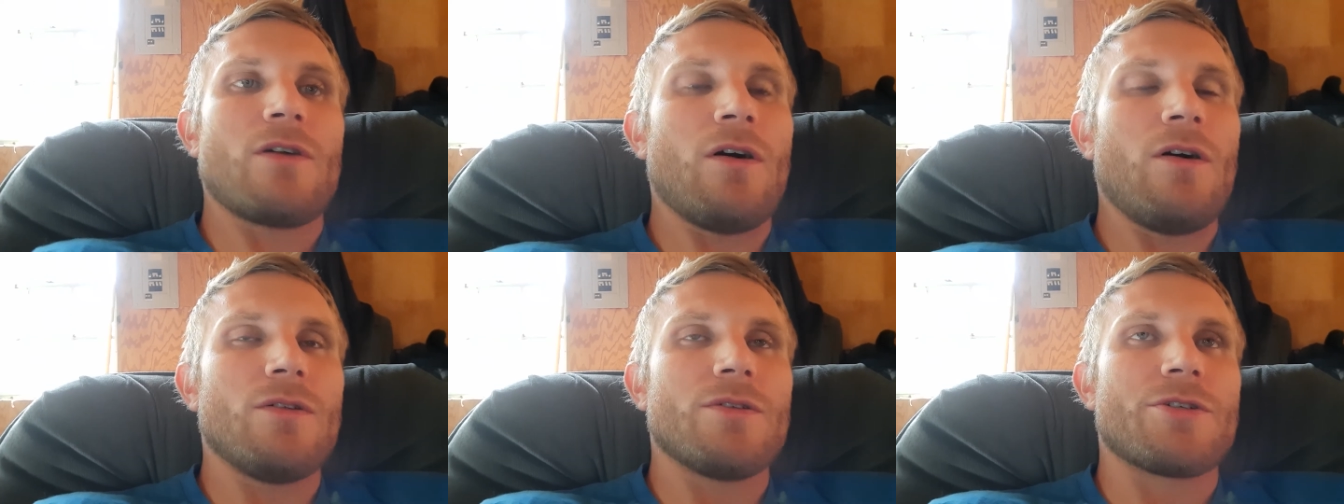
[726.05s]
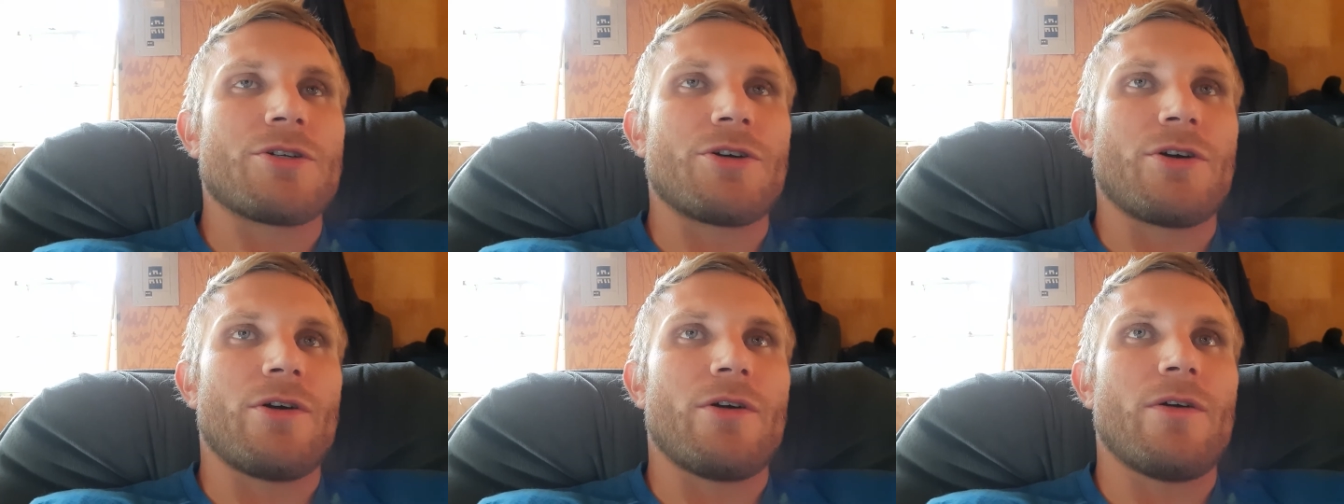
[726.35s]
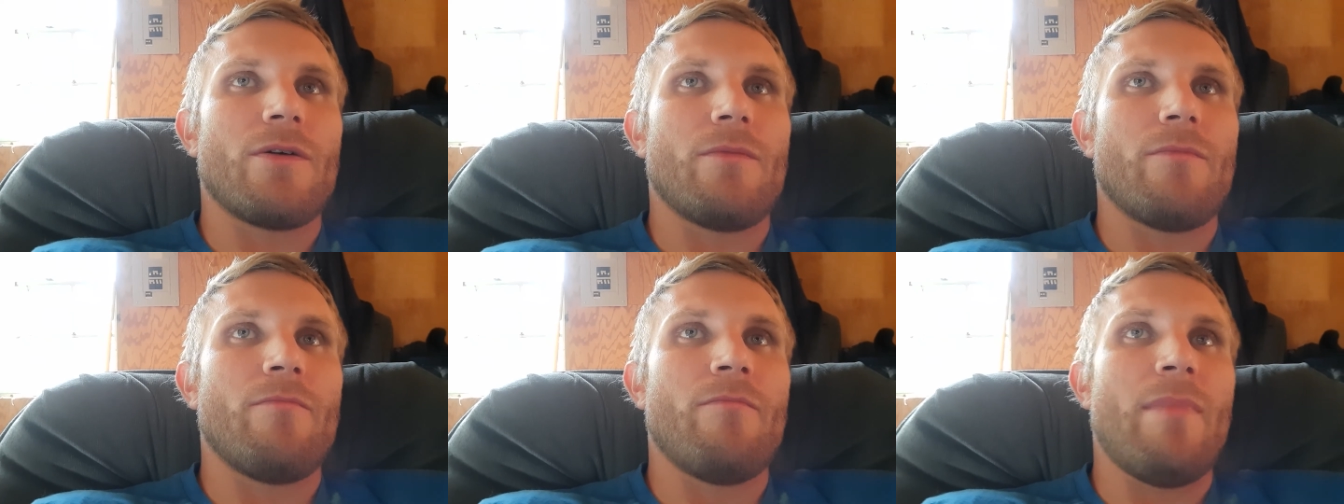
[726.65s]

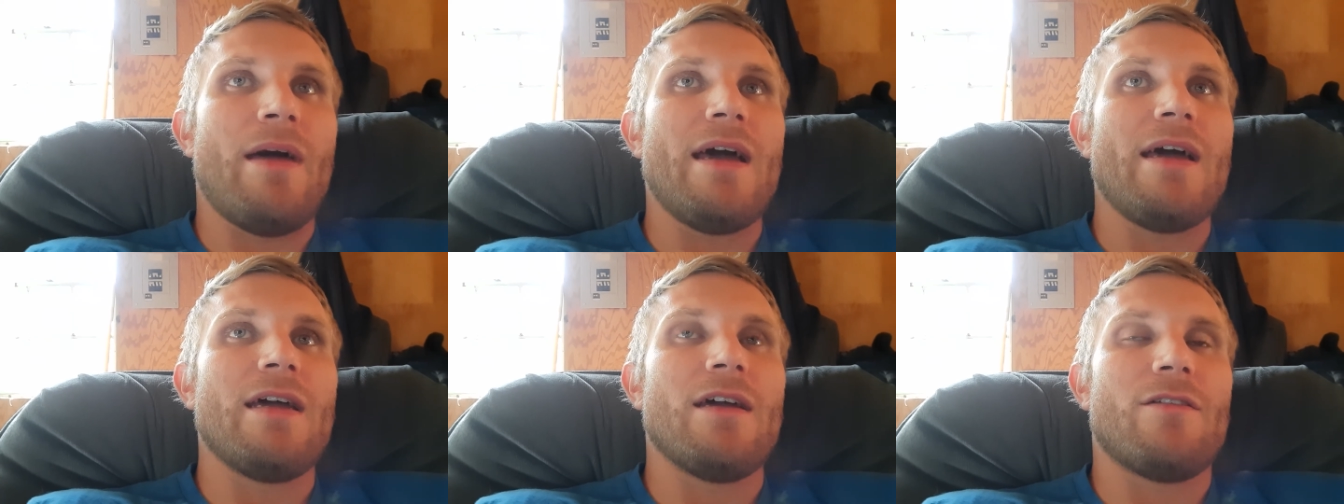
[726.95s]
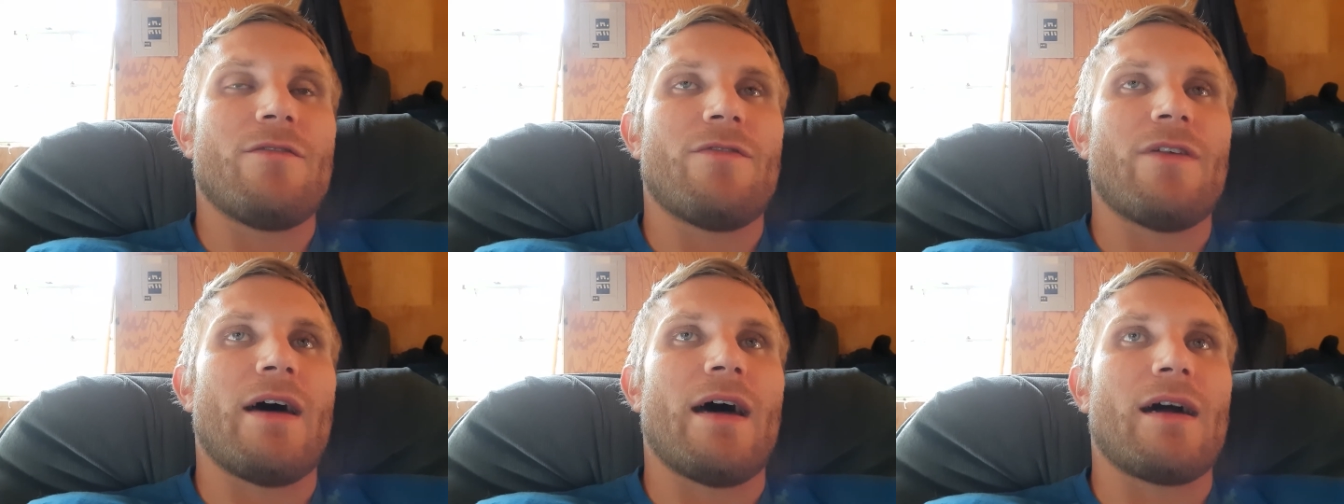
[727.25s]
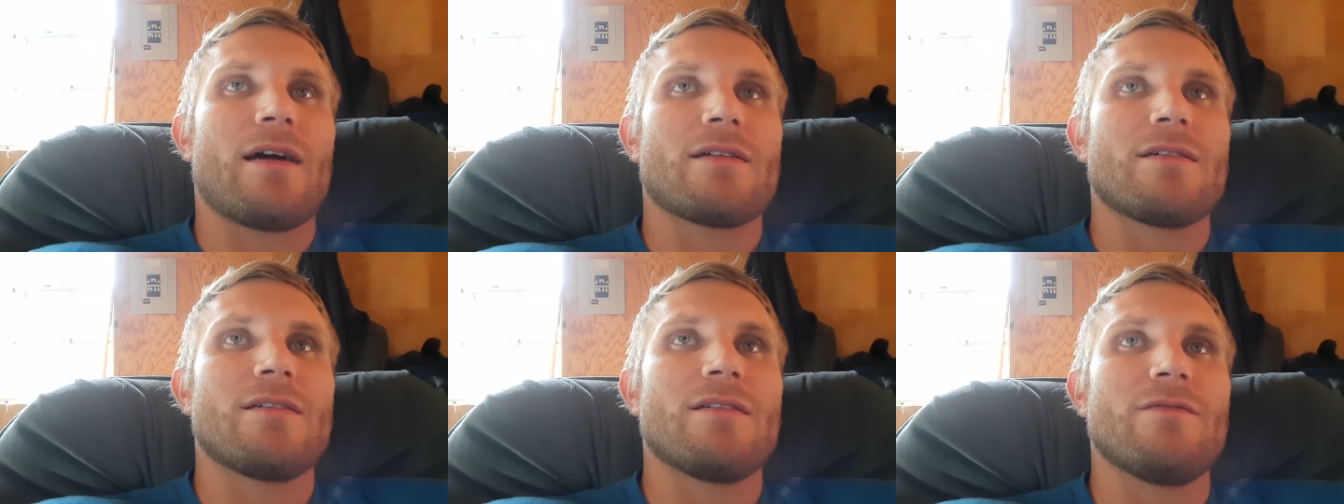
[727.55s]
culture may in
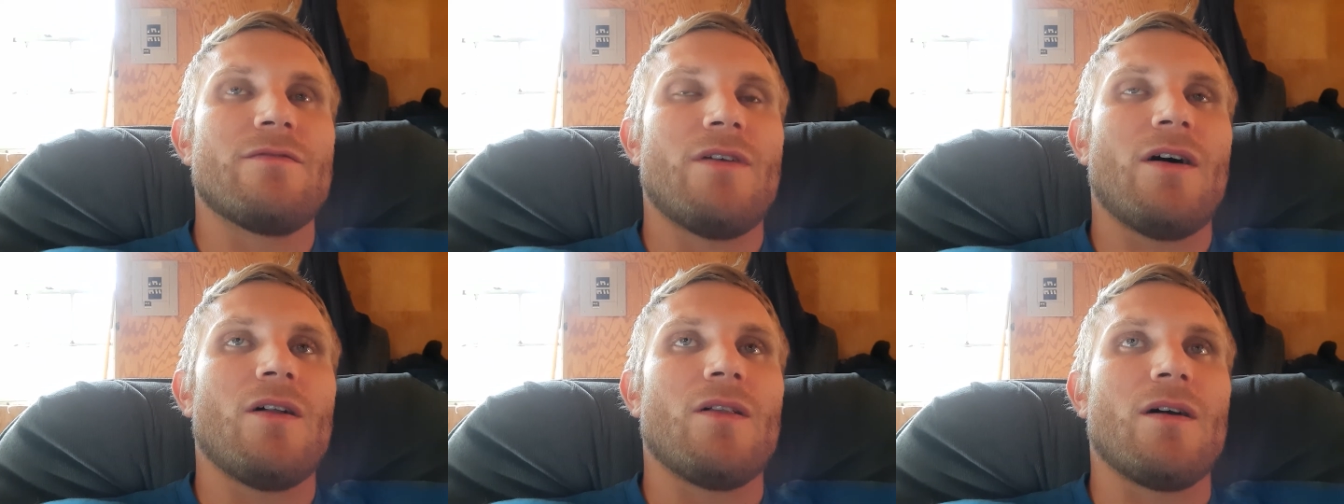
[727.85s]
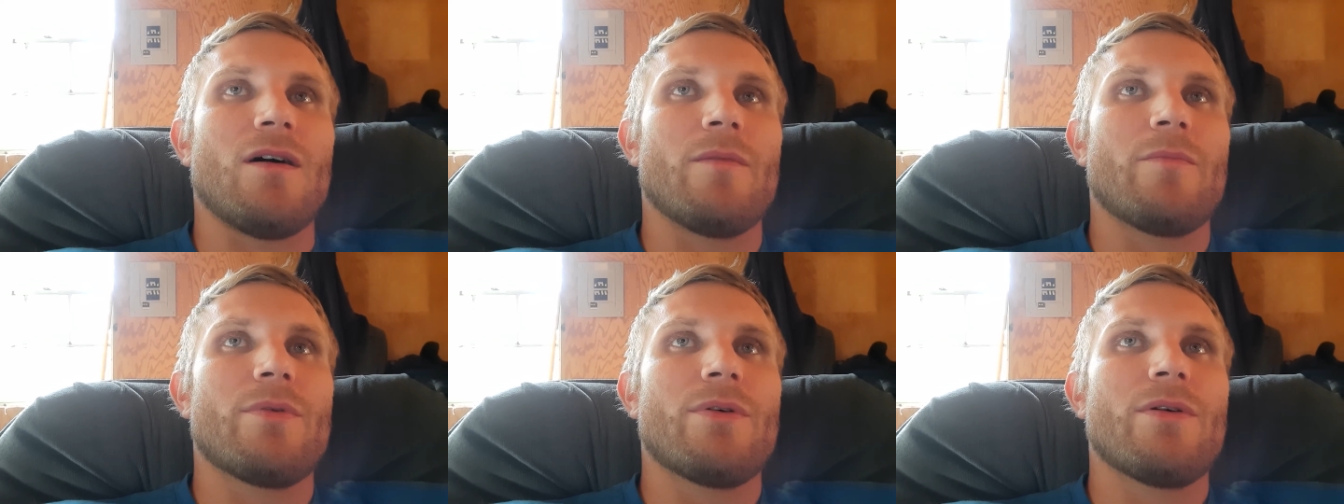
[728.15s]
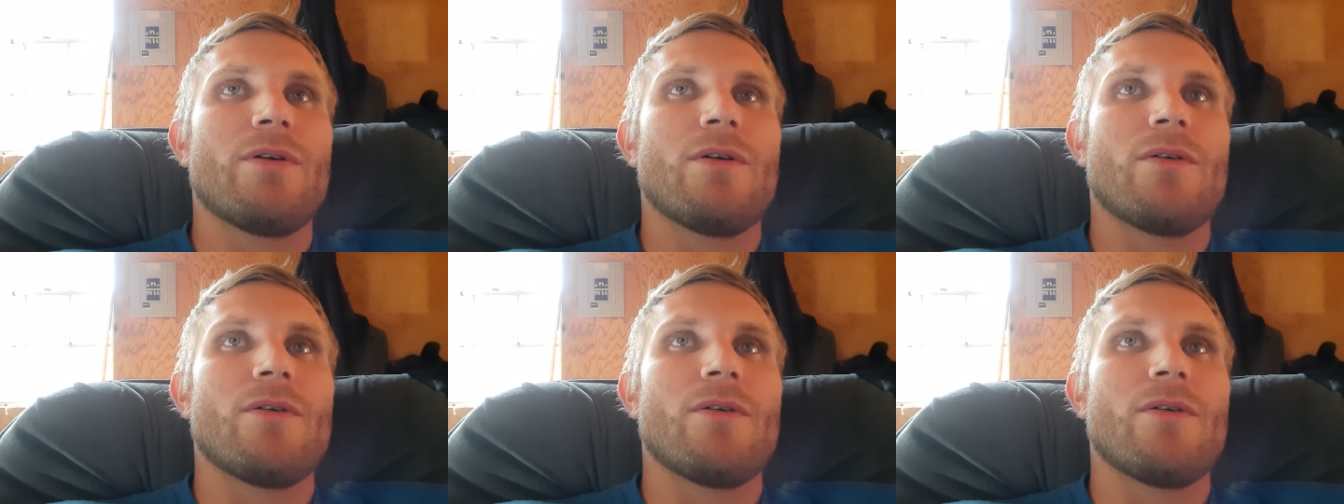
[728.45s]
fact develop